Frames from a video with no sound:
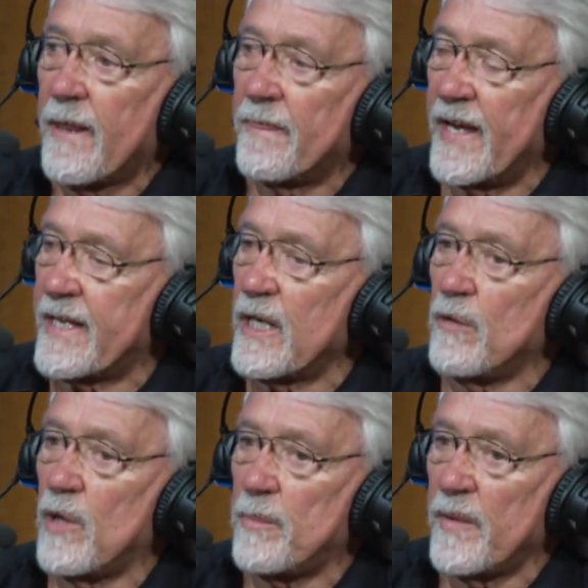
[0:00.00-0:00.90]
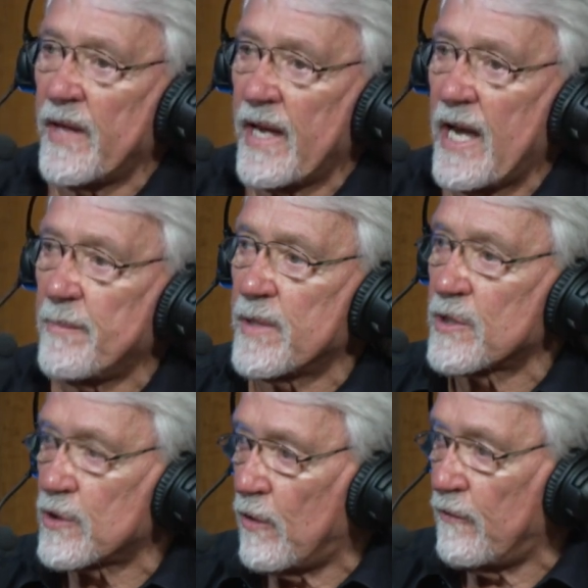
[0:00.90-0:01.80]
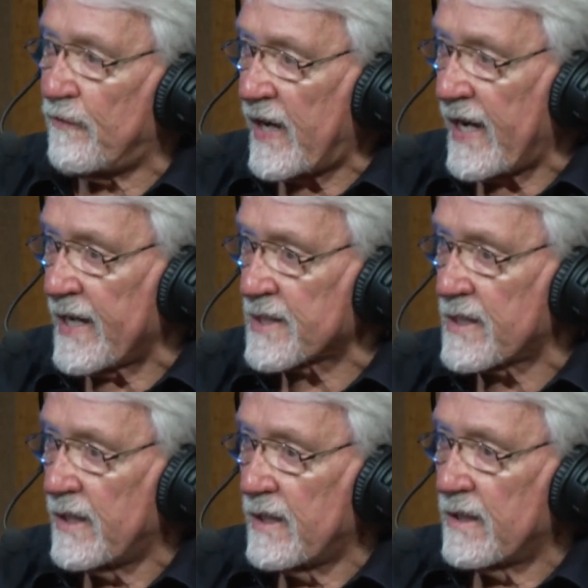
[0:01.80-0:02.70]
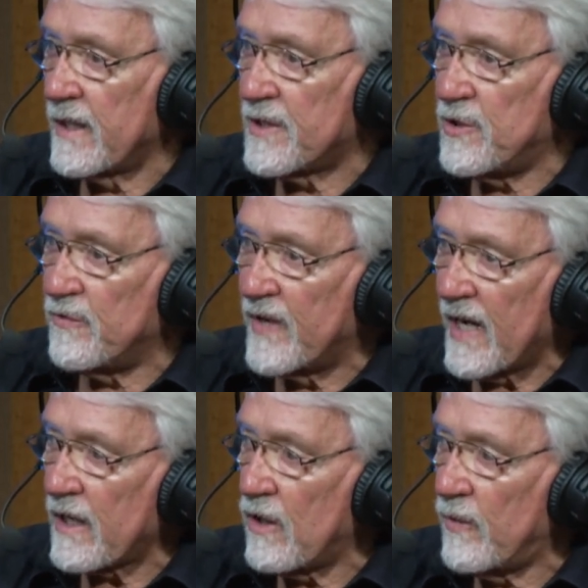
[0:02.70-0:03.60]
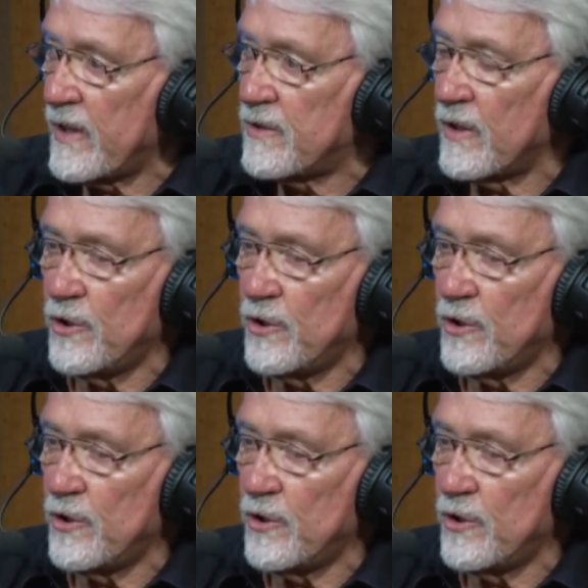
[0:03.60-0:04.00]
they come up and they happen so fast that you've got to go into it.